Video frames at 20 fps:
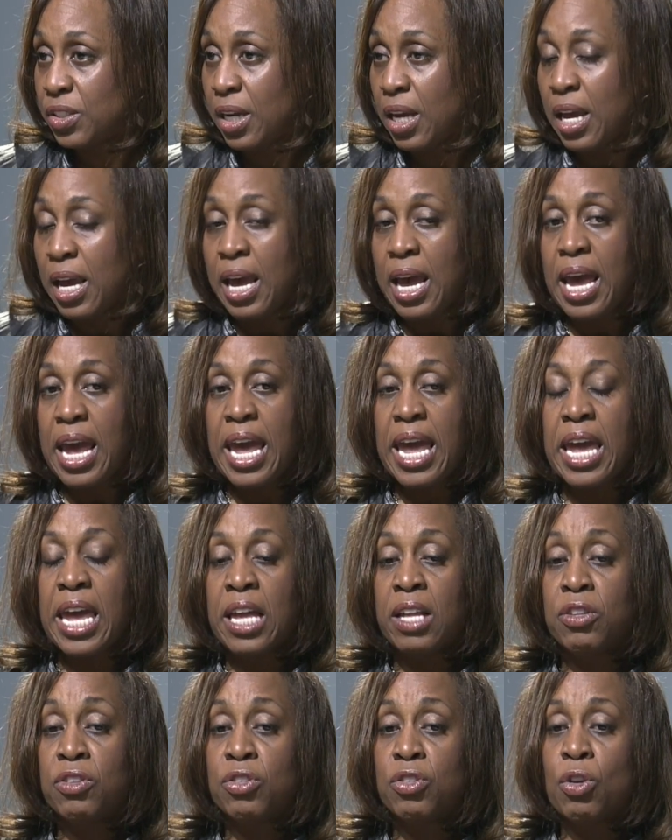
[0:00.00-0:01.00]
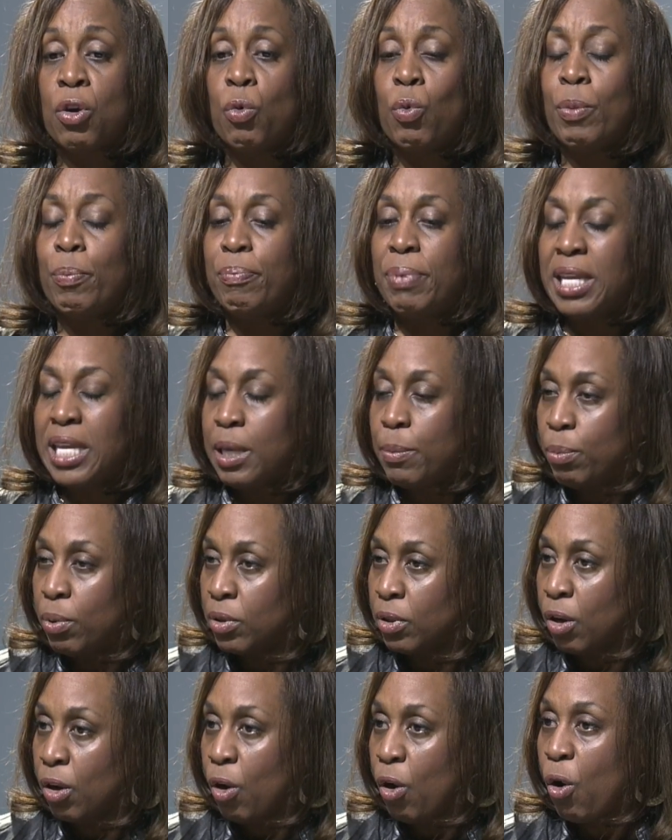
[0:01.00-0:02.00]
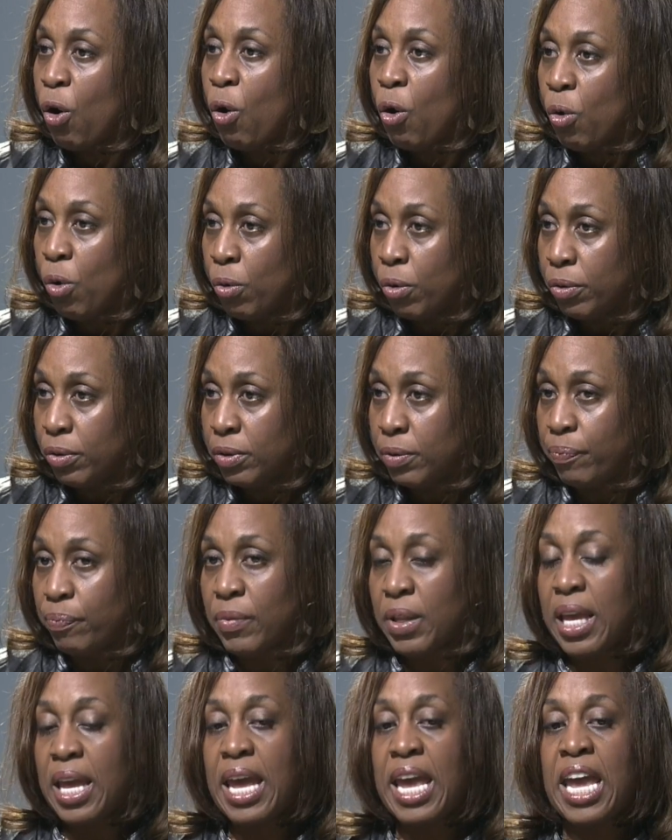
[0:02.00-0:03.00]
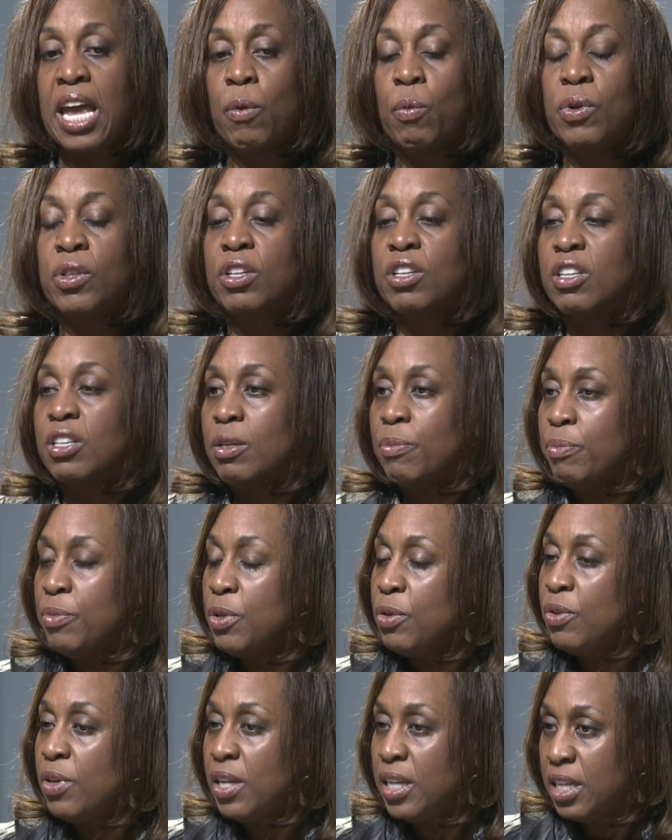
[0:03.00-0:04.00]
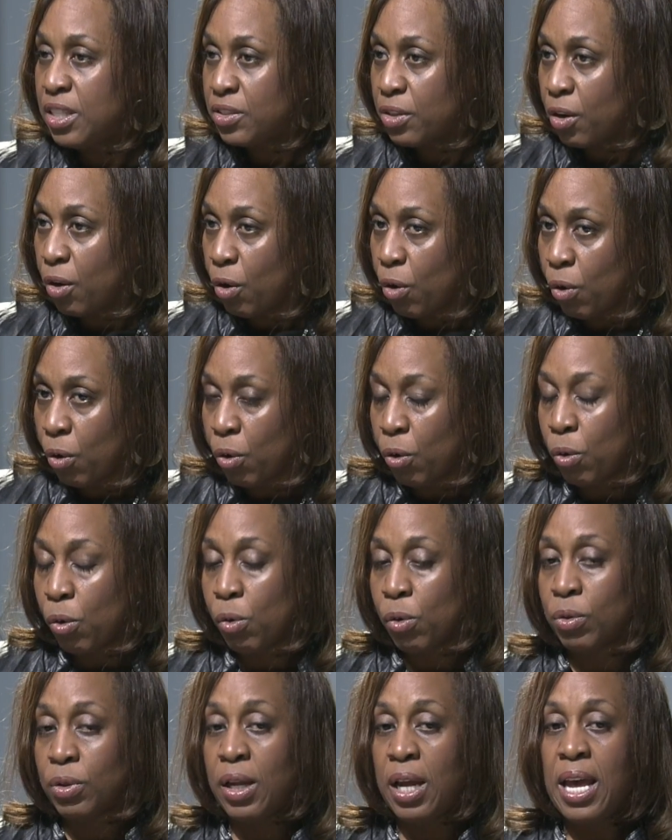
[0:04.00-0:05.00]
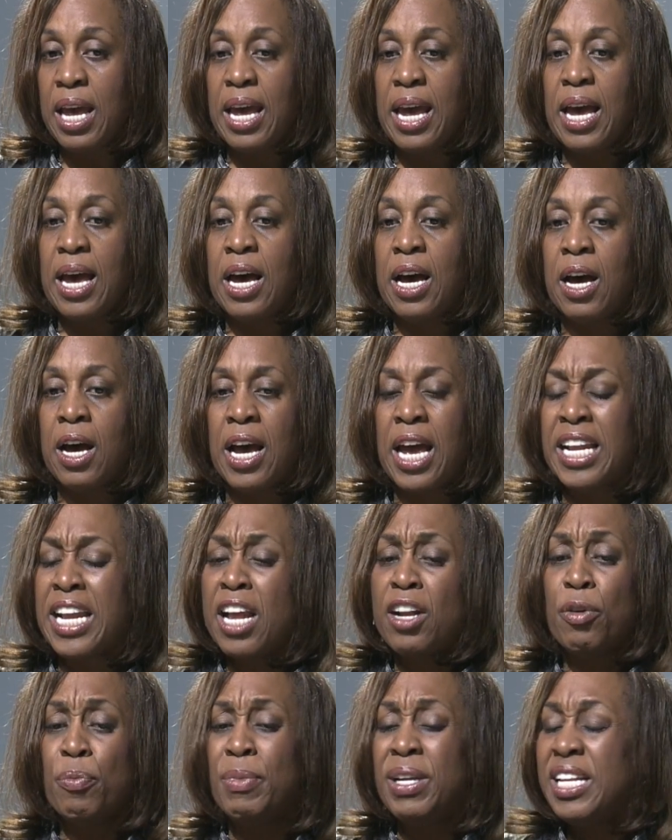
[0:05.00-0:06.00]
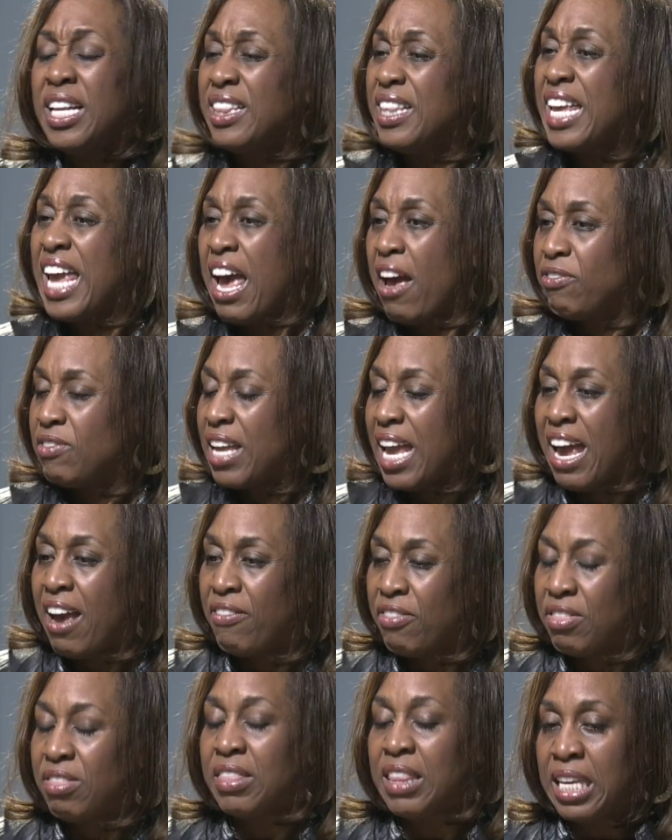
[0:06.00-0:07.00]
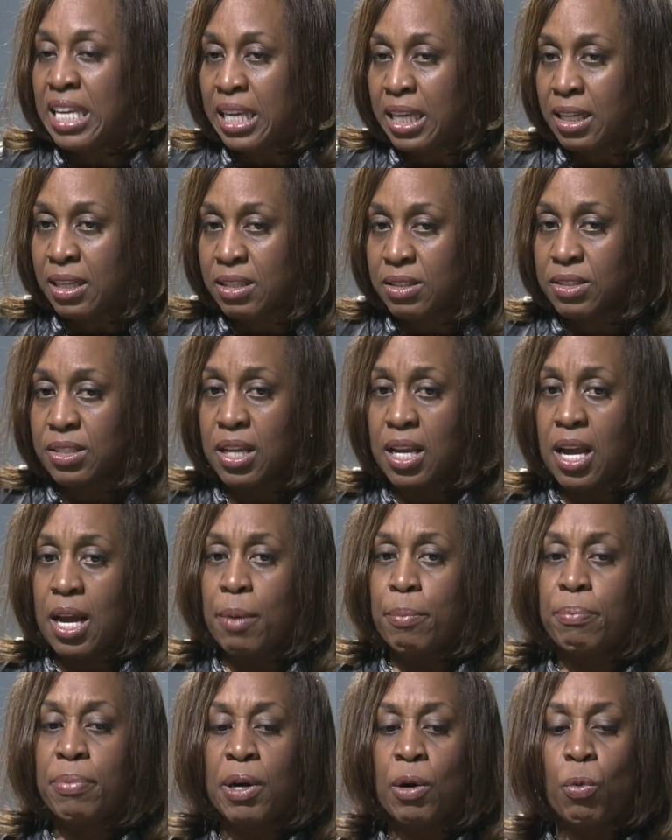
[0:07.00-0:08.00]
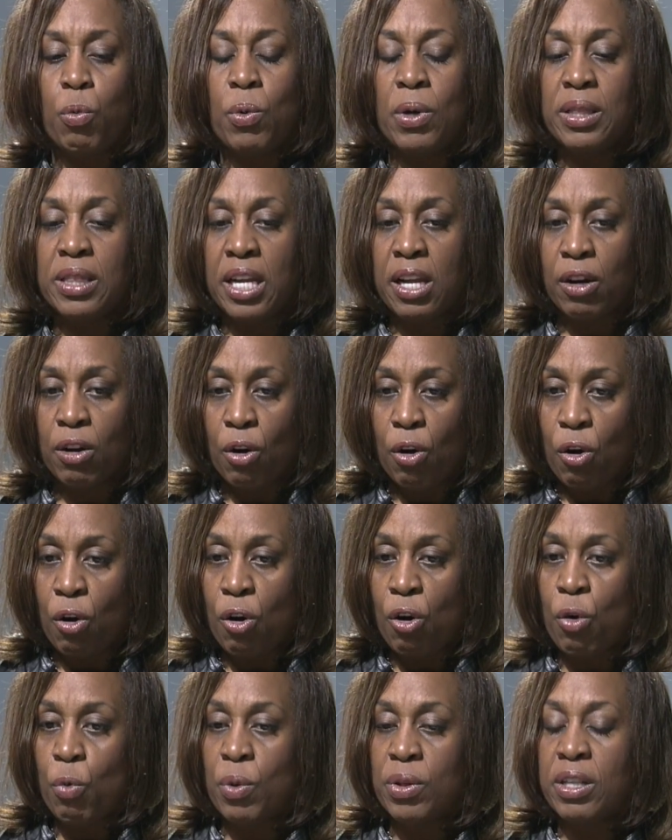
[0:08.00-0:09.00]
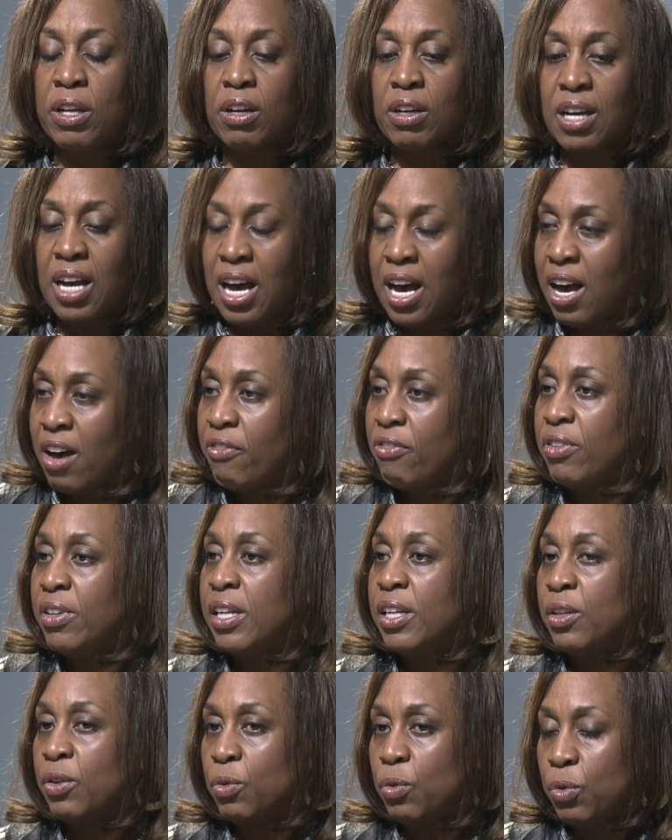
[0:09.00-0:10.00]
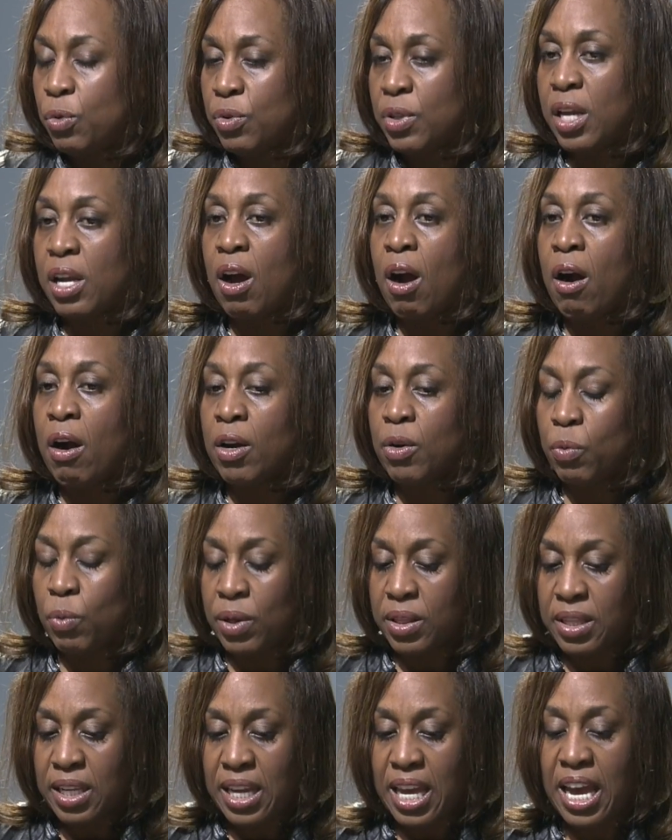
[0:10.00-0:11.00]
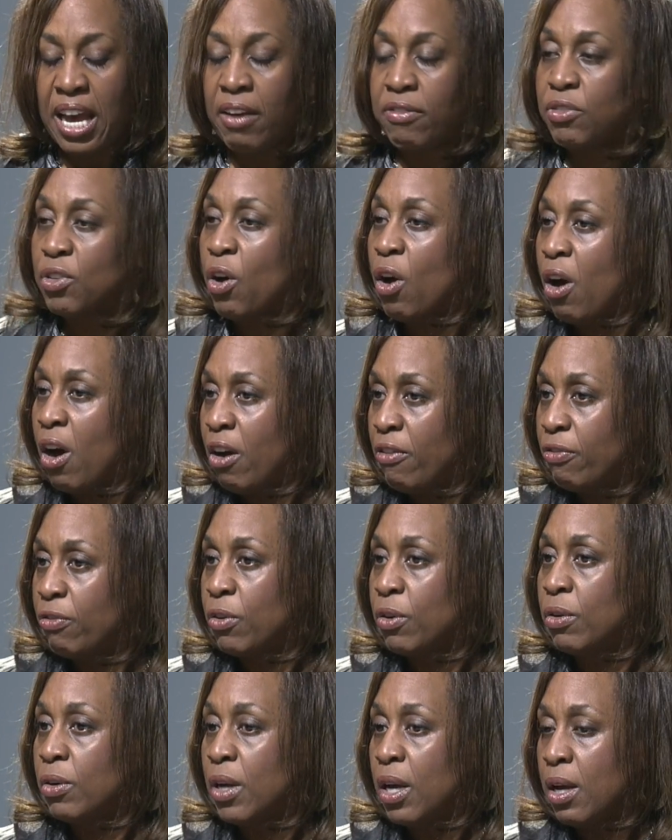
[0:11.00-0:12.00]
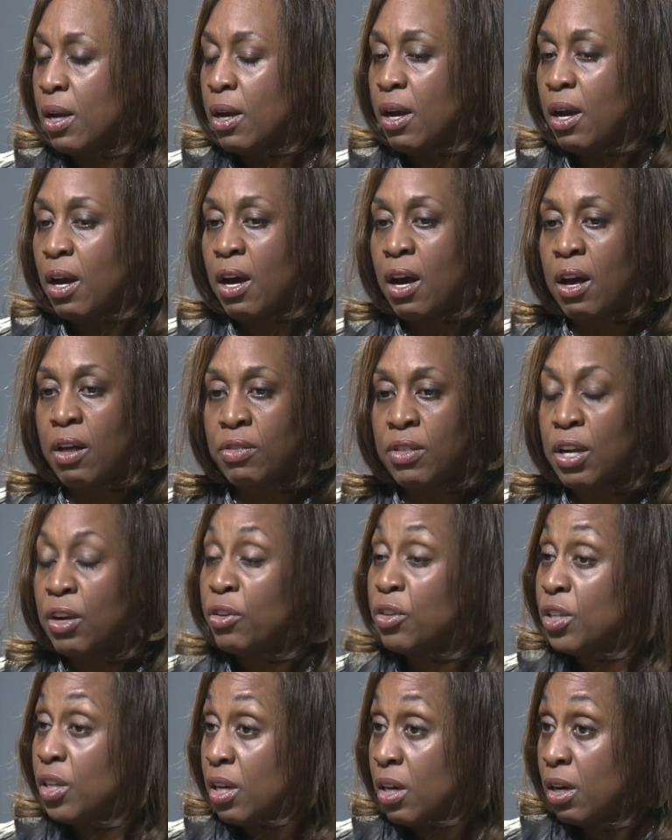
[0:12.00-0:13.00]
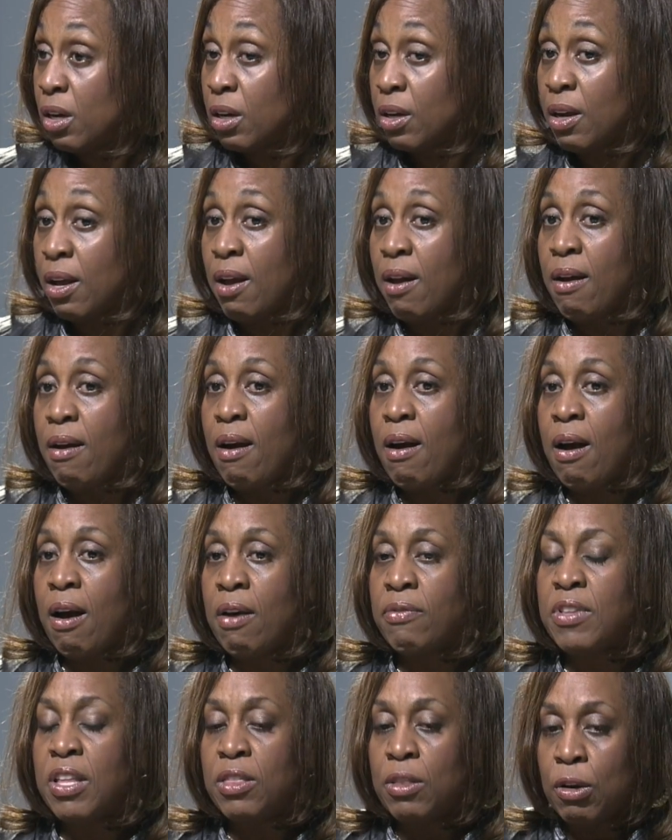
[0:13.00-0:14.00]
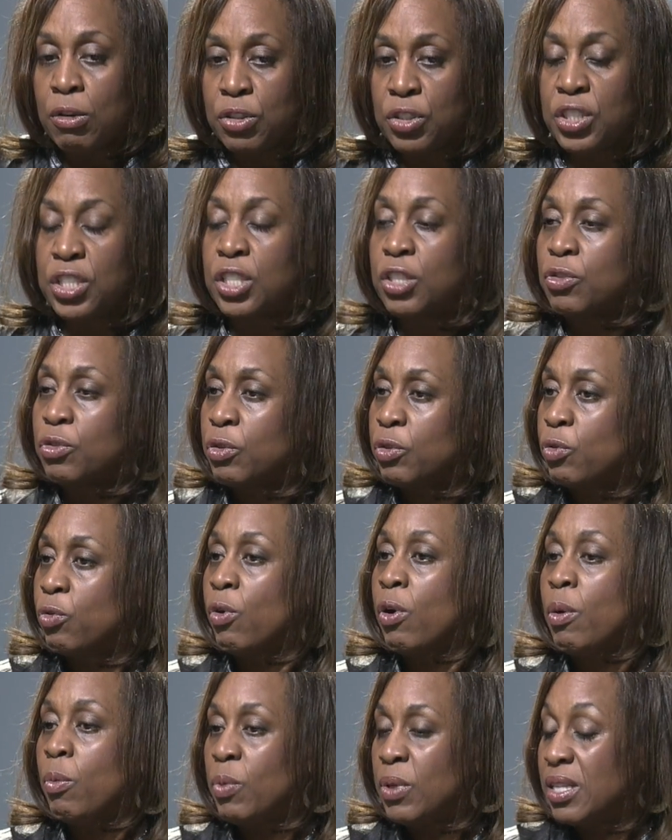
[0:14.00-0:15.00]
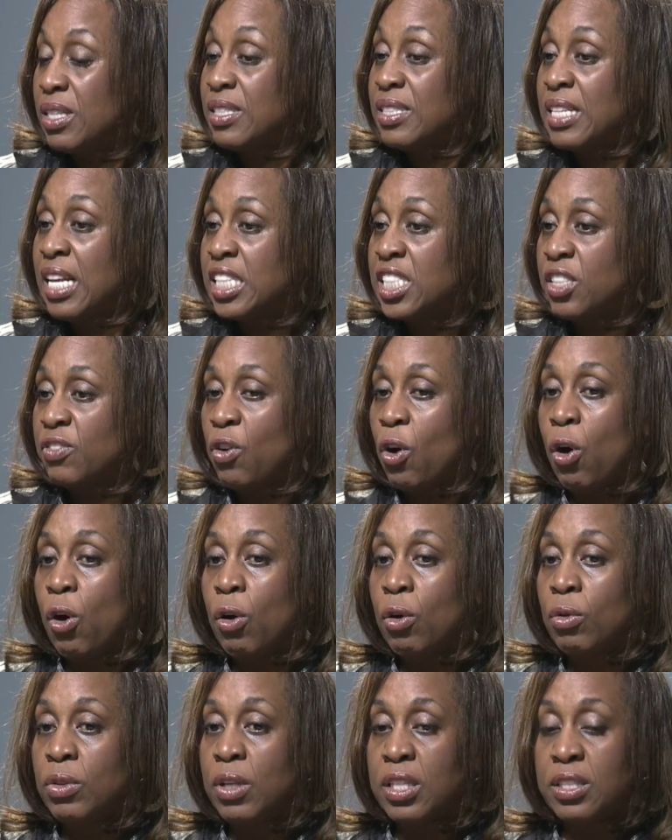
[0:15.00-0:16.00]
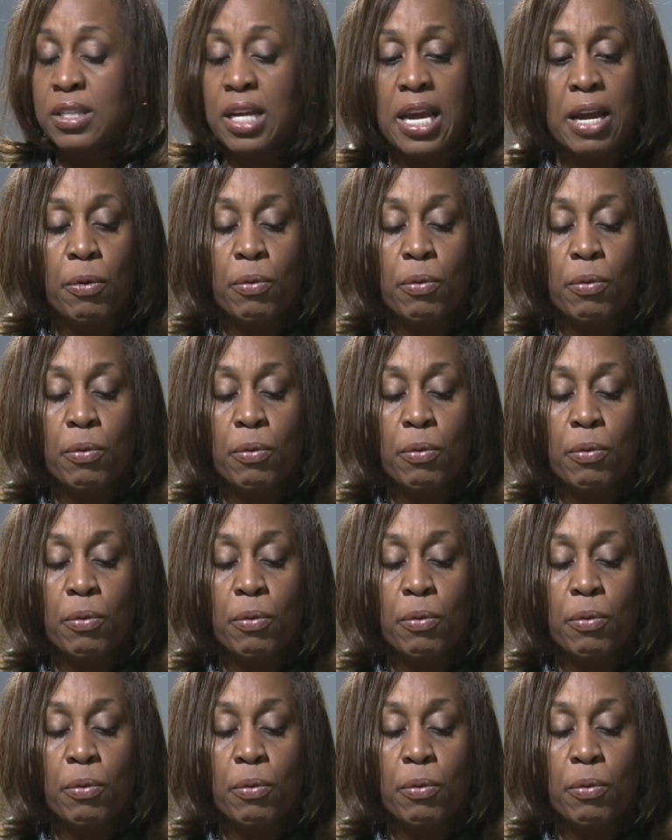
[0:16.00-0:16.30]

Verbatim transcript: Mm. And so when people are whole and when the communities are whole, uh, and I don't mean that they have to have things, right. but when they are whole, when they're confident in who they are and what they have to offer uh, their young, uh, then those children grow up with a sense of wholeness.